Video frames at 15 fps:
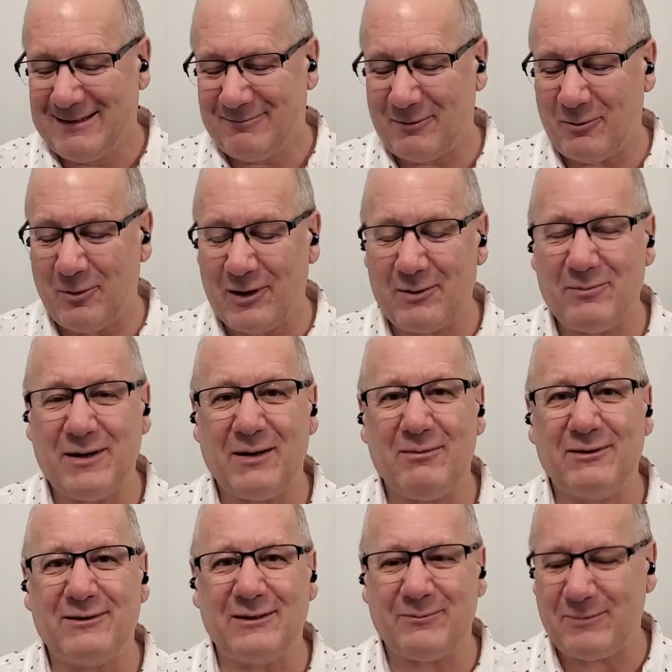We want to be
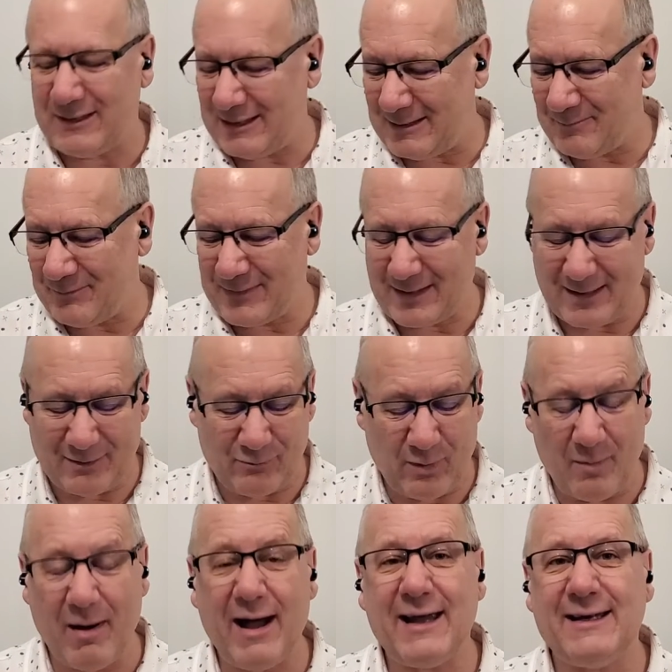able to be
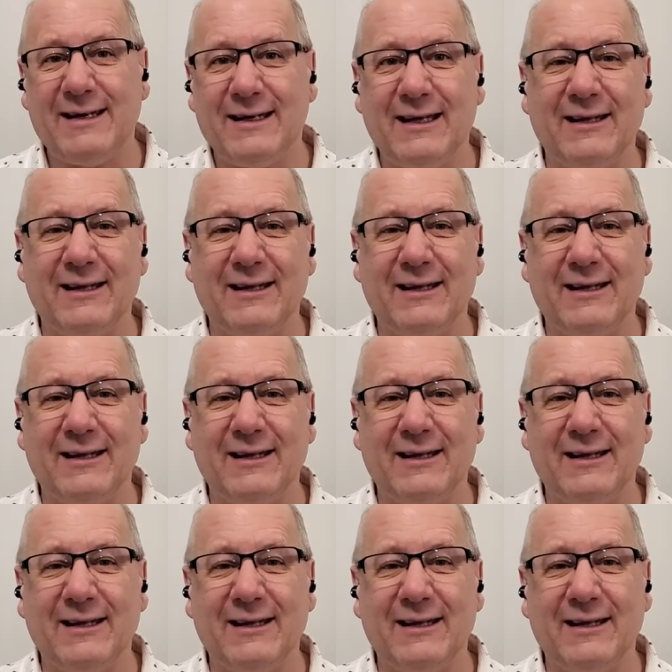reminded